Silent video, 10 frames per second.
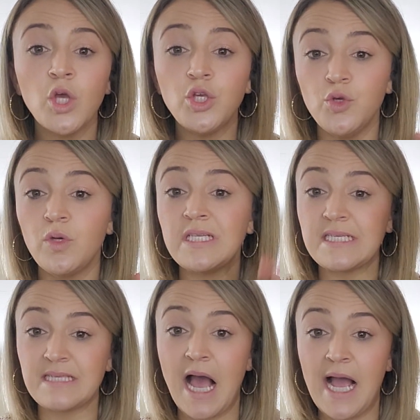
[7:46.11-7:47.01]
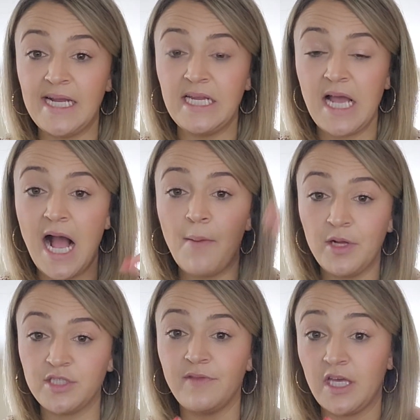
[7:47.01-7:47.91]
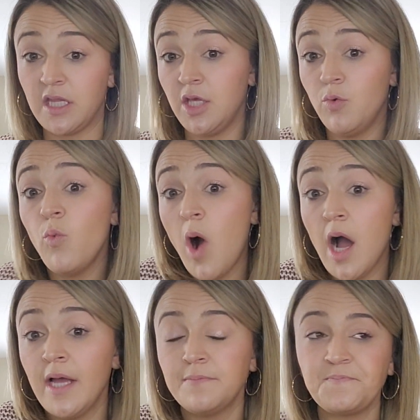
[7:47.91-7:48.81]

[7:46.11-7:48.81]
You can decide how much of that you want.